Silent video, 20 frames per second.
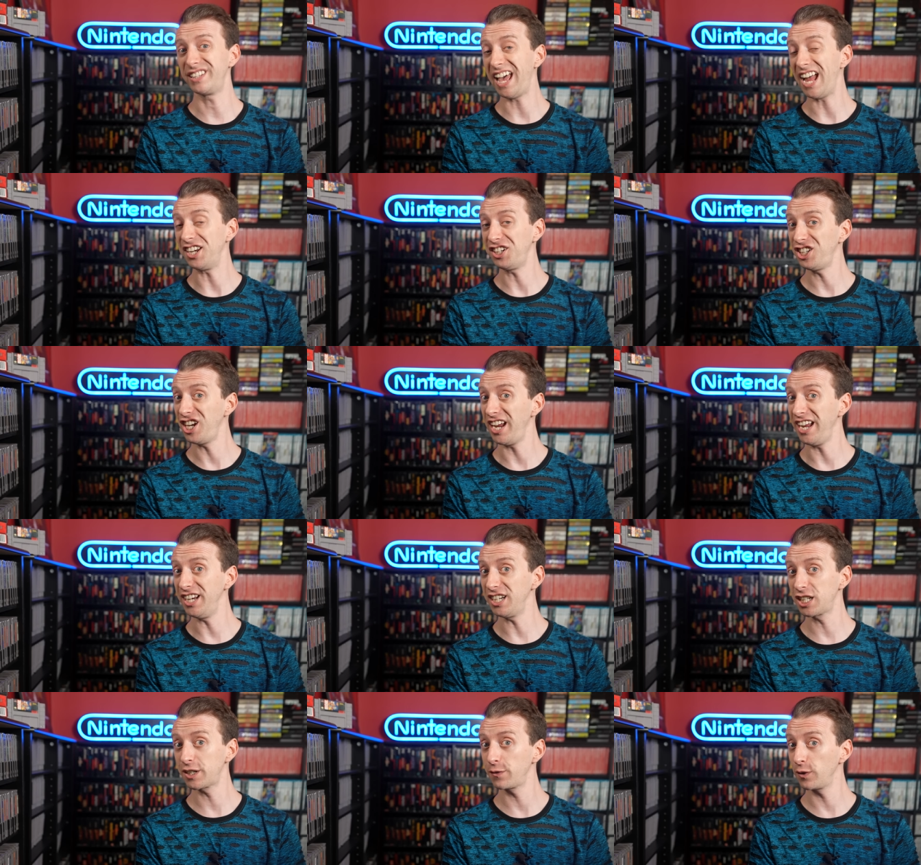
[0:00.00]
that
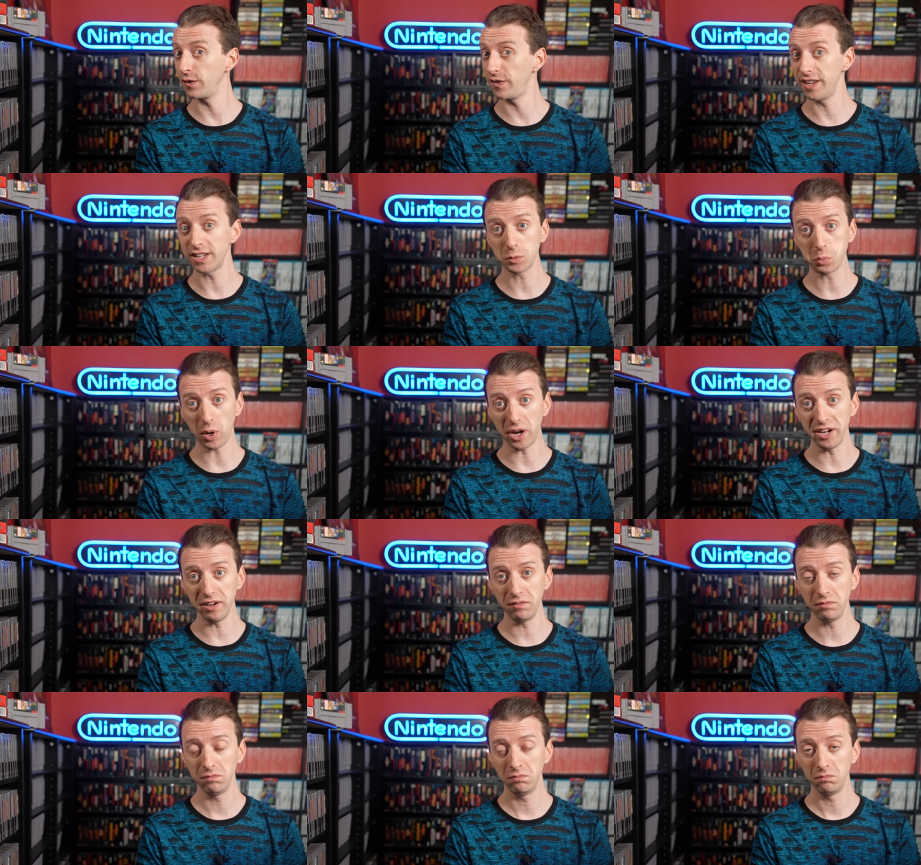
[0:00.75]
changed for this
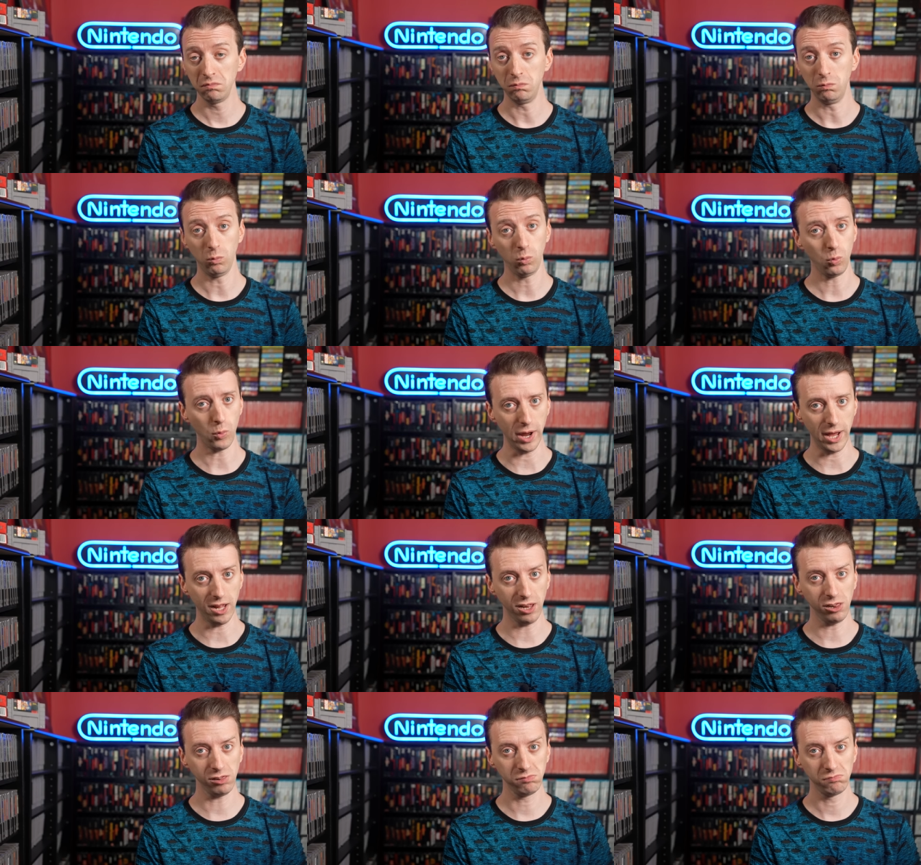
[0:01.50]
one?
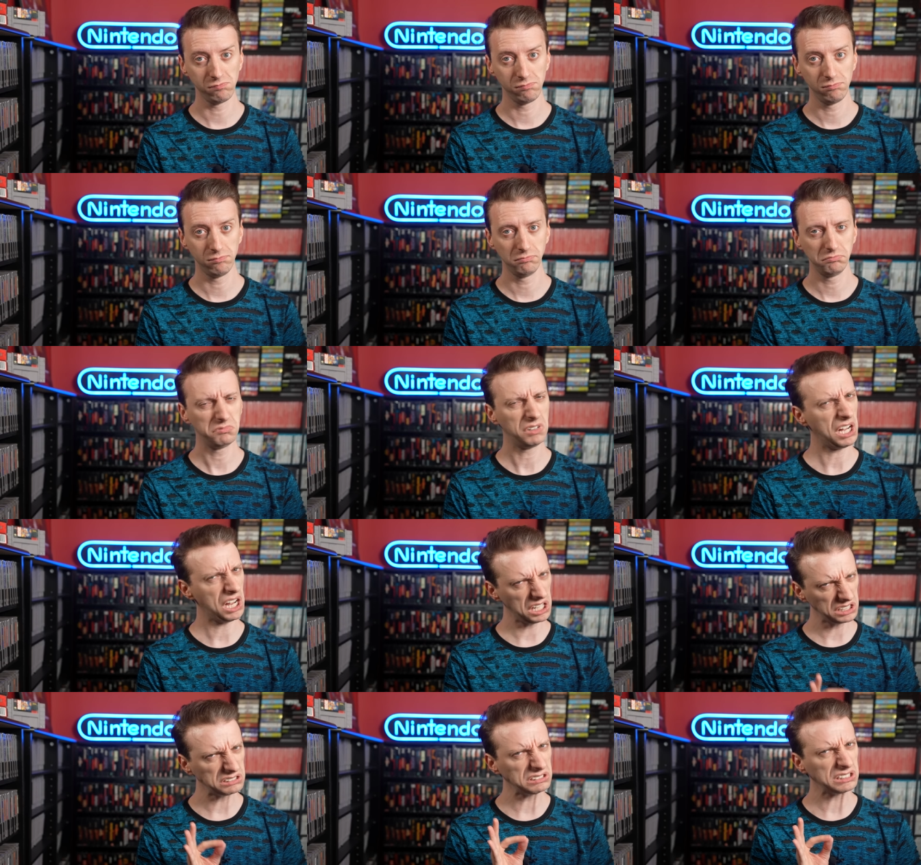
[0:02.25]
Well, a